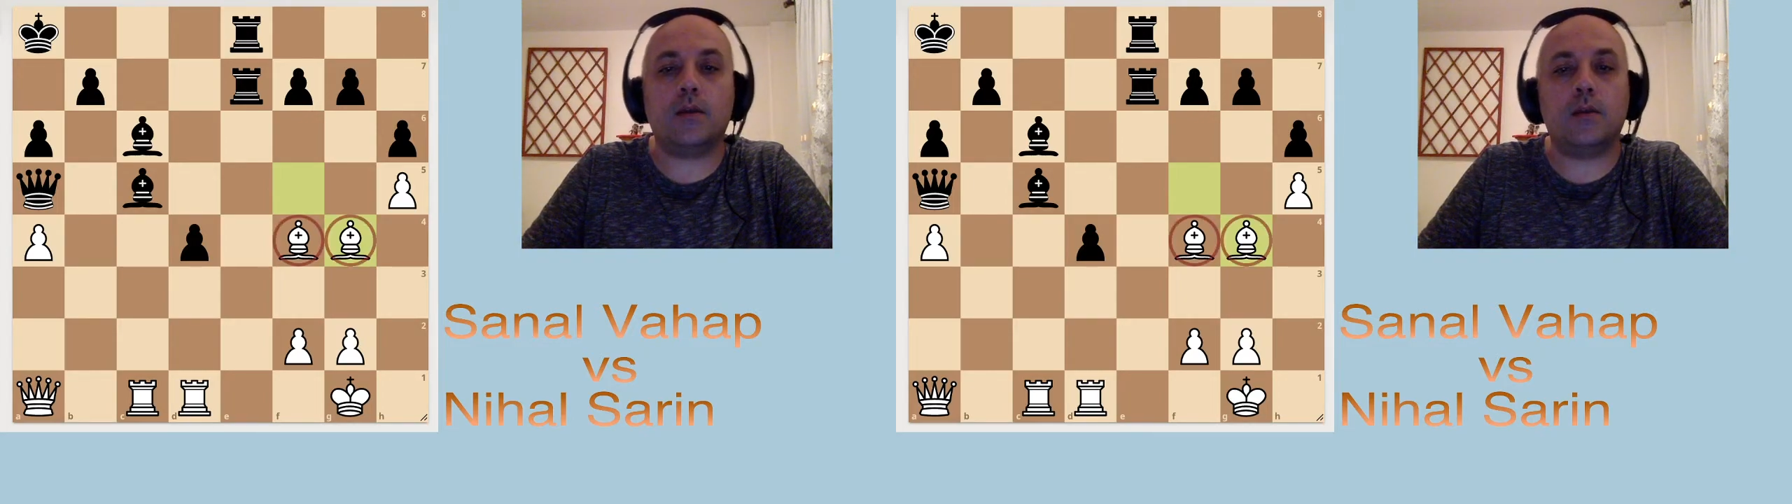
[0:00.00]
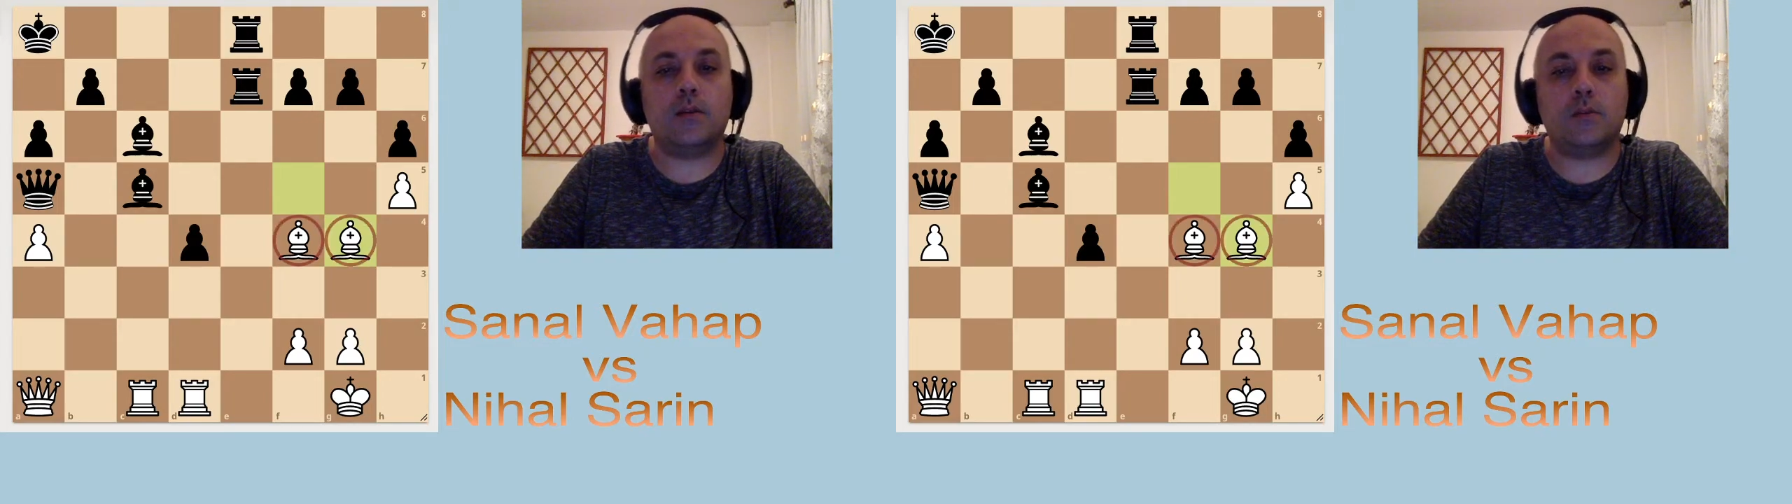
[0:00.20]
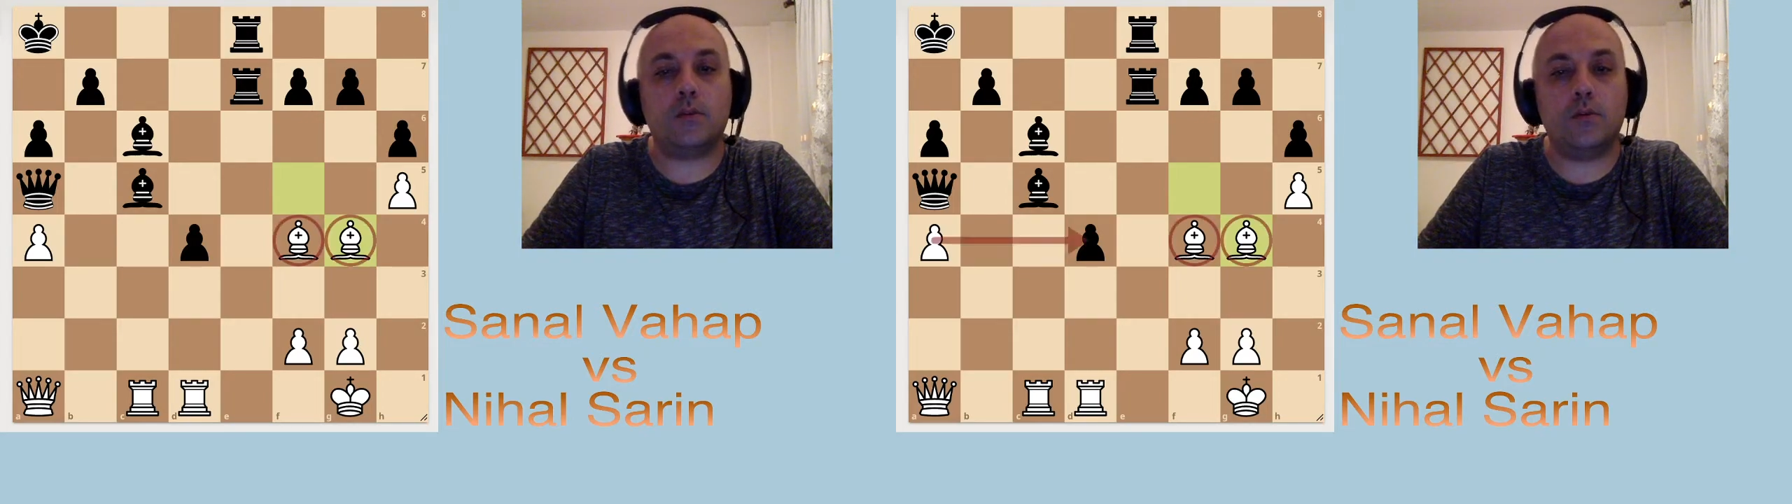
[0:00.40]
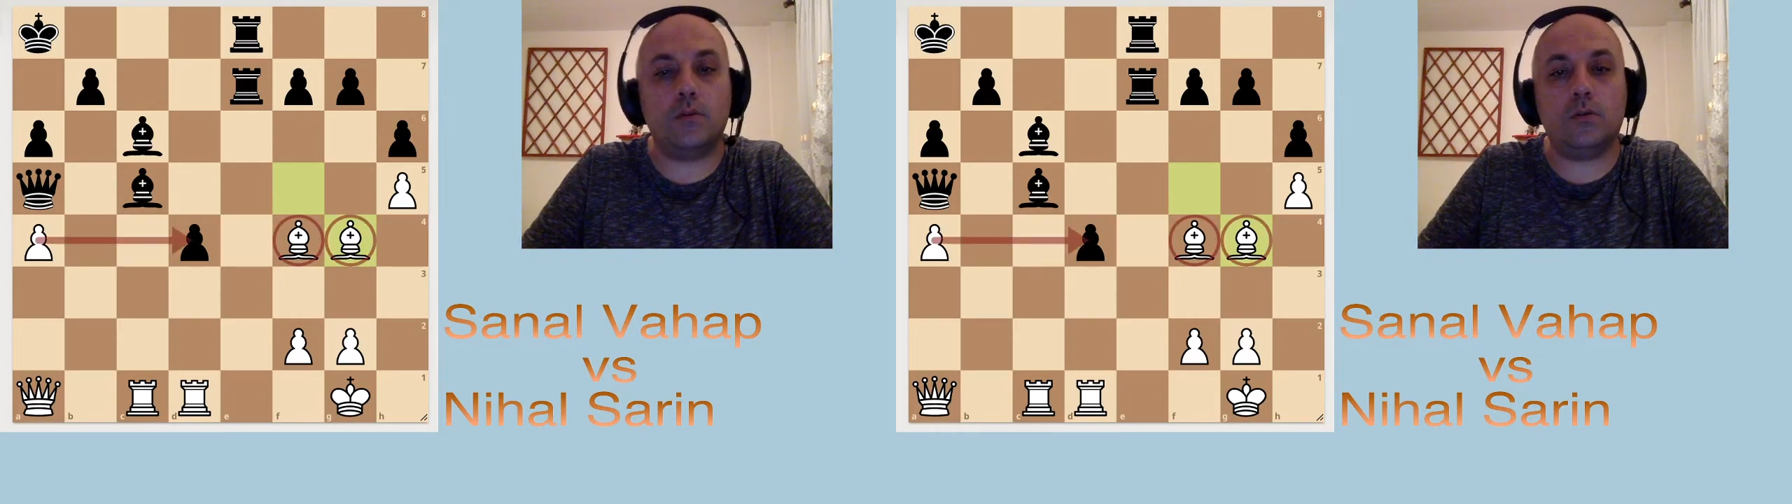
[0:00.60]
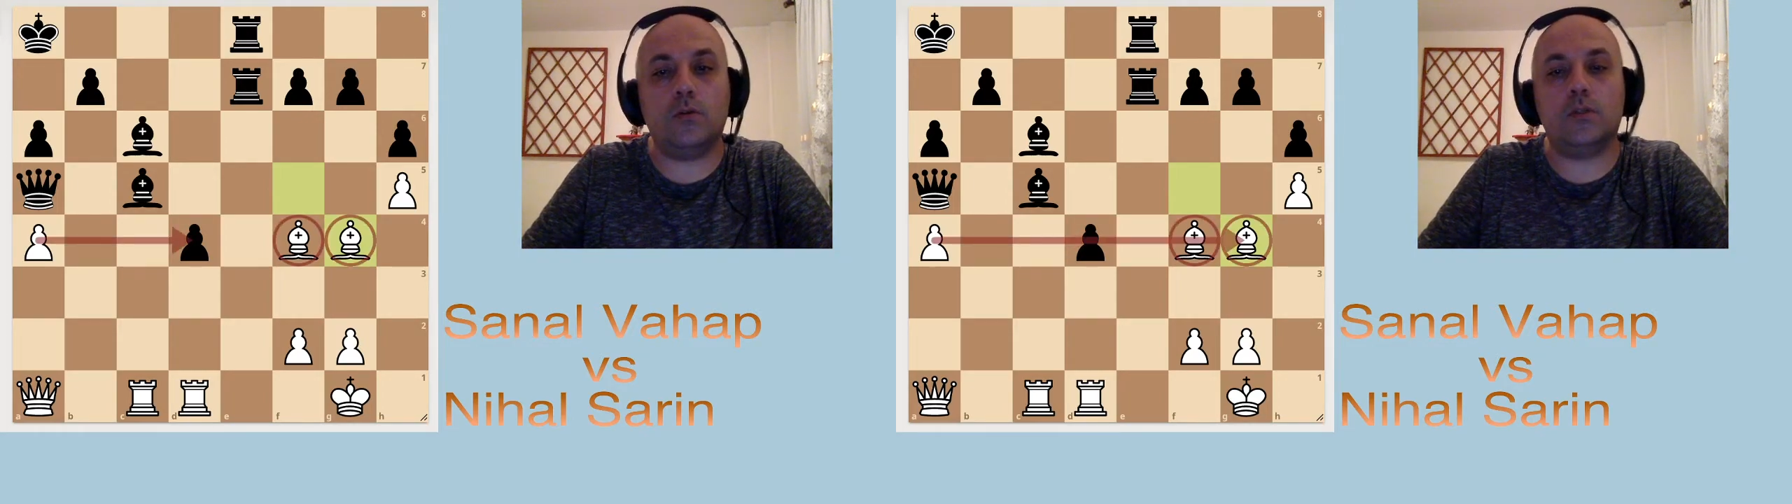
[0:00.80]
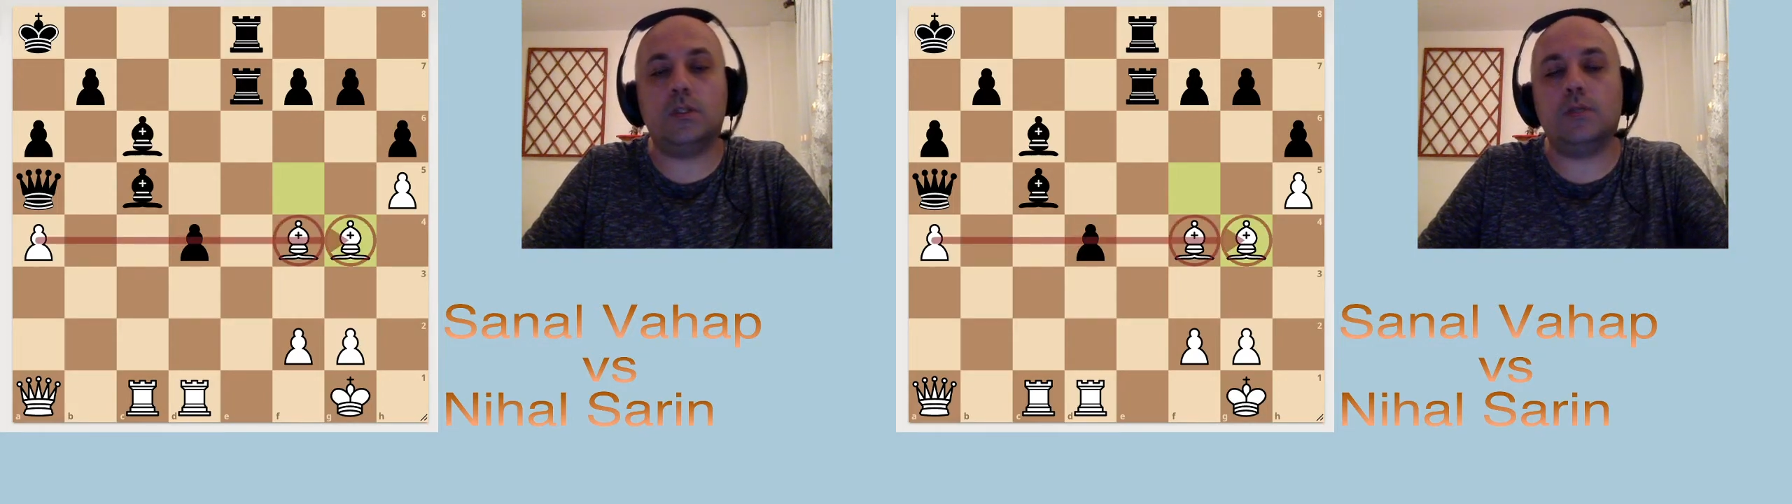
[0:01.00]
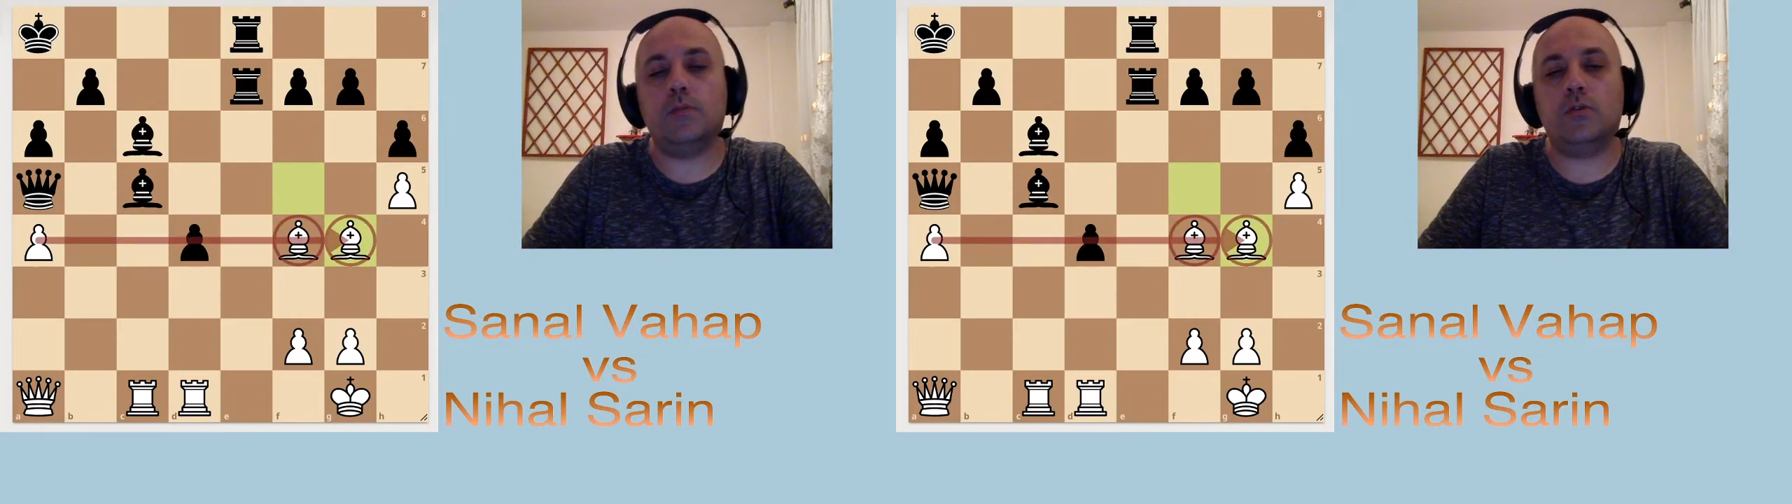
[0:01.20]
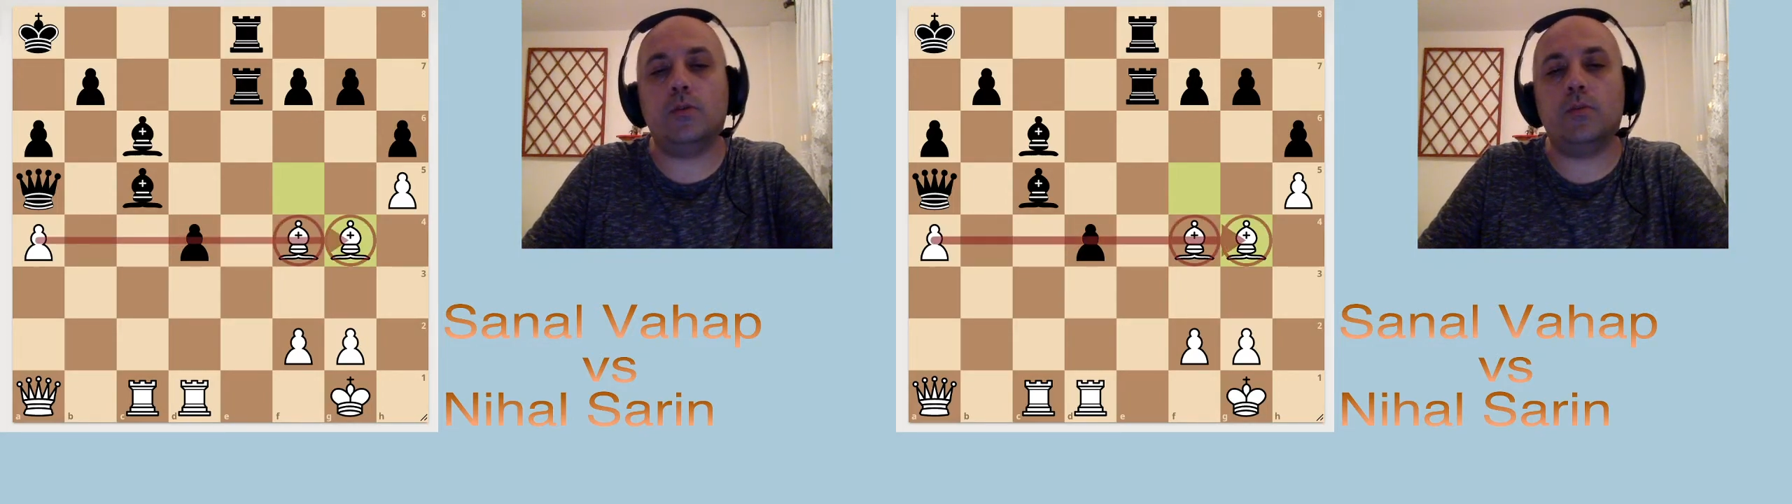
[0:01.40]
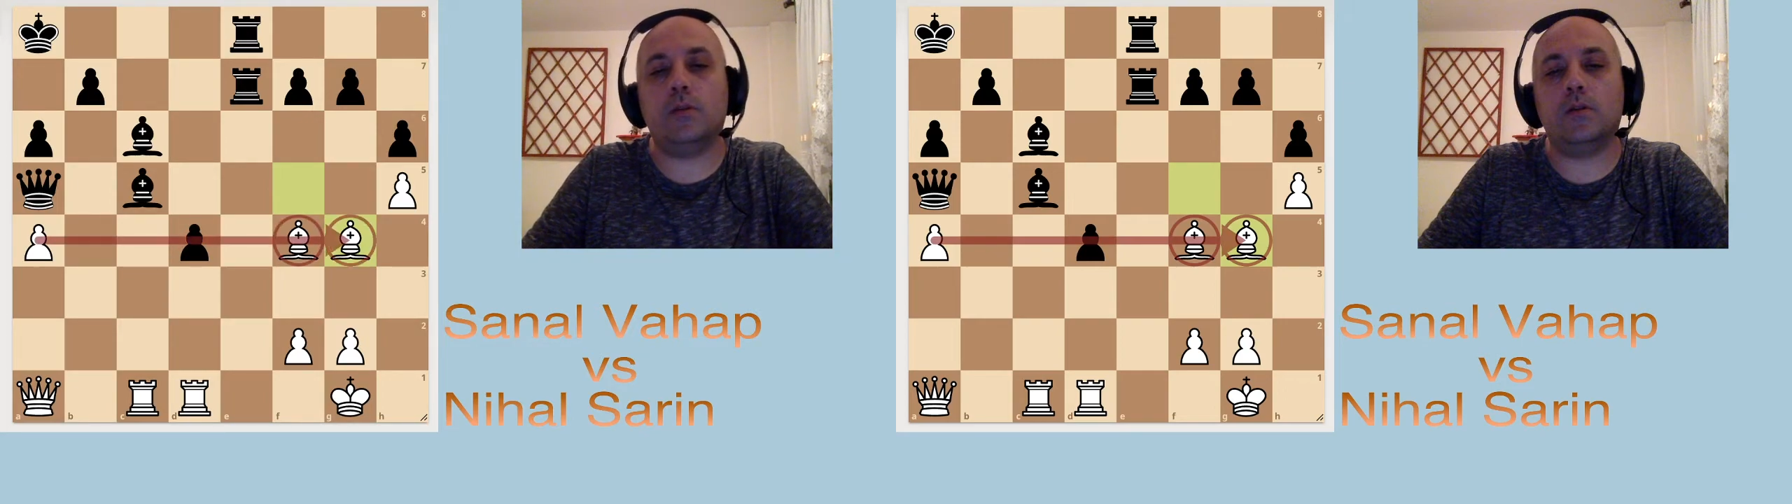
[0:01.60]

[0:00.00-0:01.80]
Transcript: it could cause some trouble.